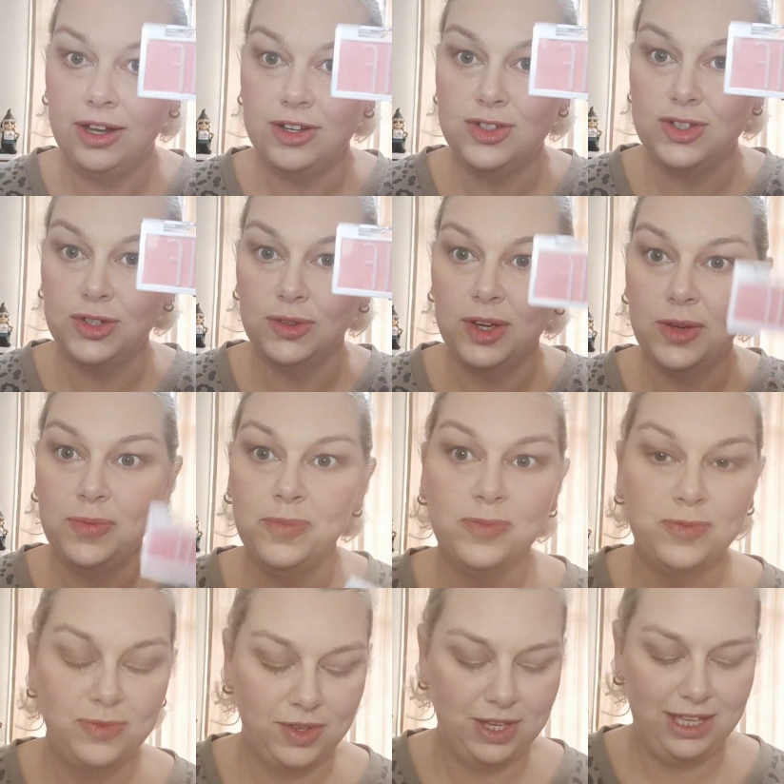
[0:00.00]
duo.
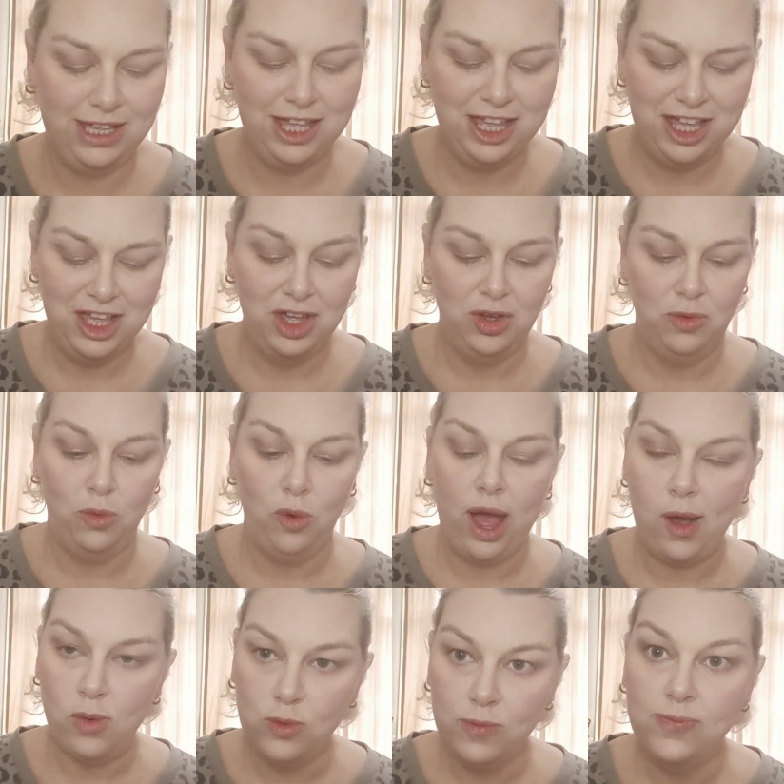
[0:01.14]

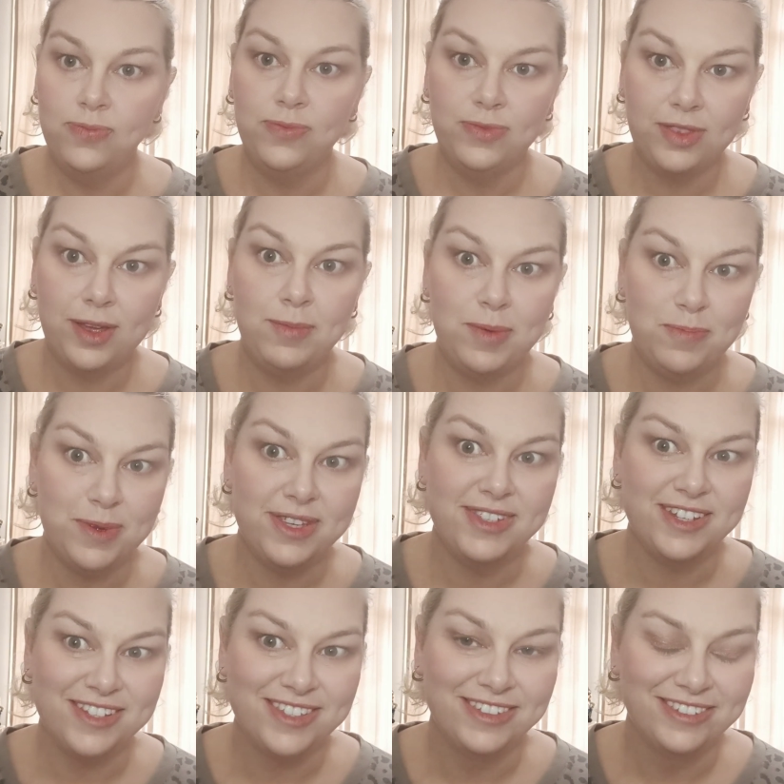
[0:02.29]
Wow, they mean
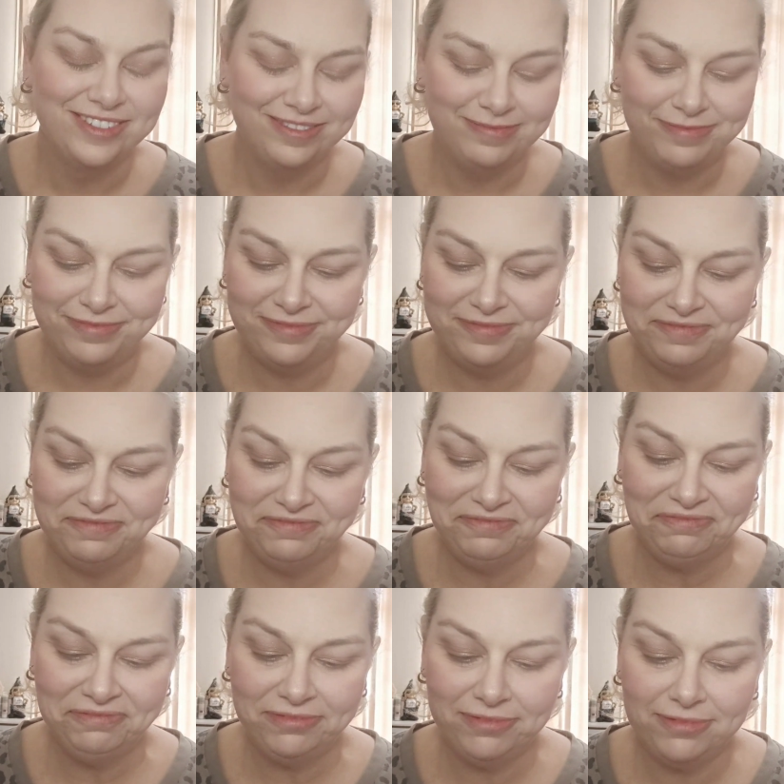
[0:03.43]
business.
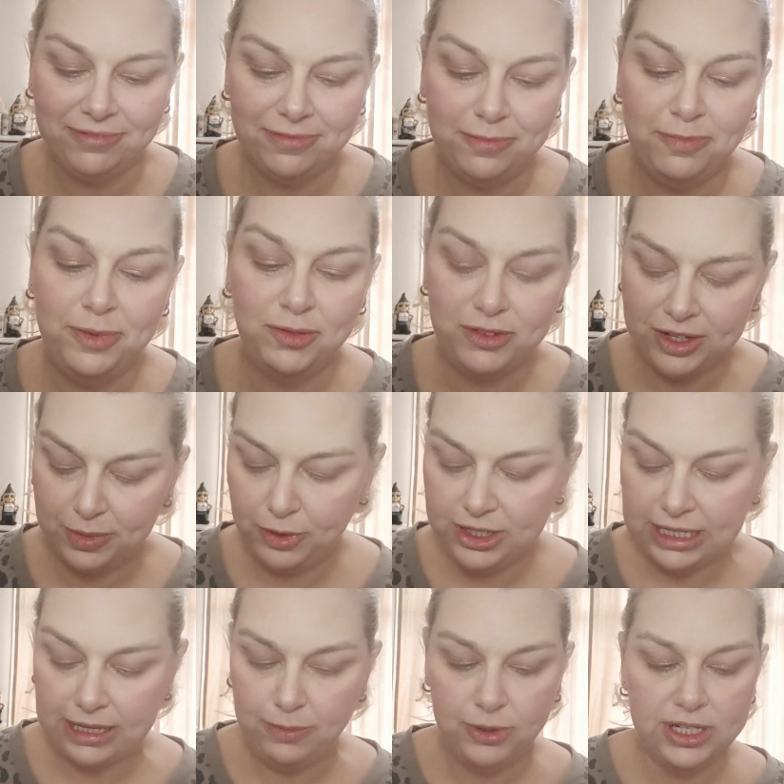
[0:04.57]
But very
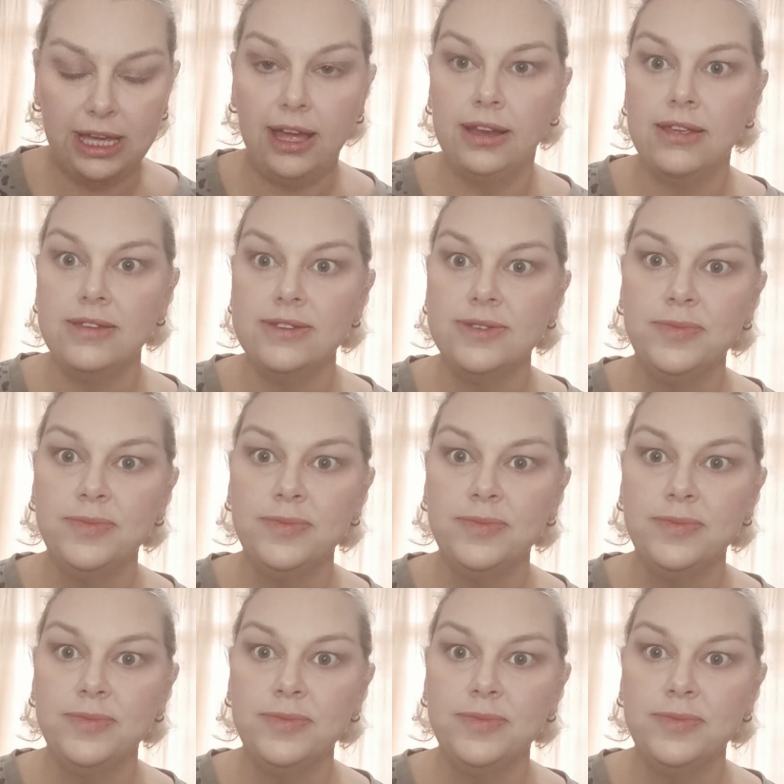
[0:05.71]
pretty colours.